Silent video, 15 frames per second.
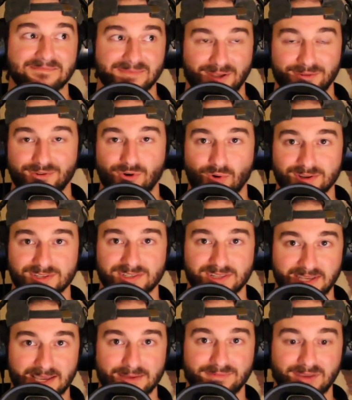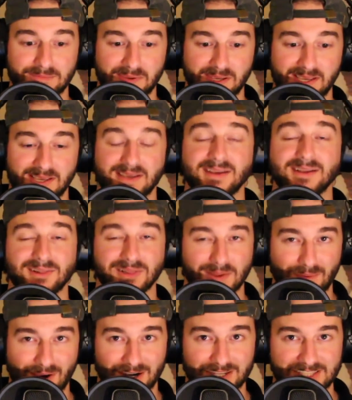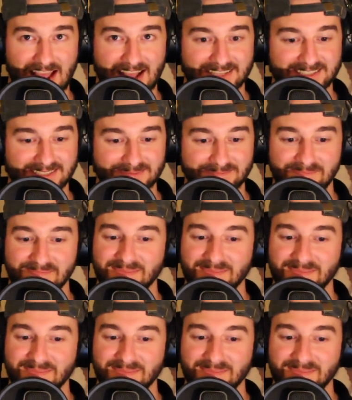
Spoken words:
Of course, league MVP, Lamar Jackson.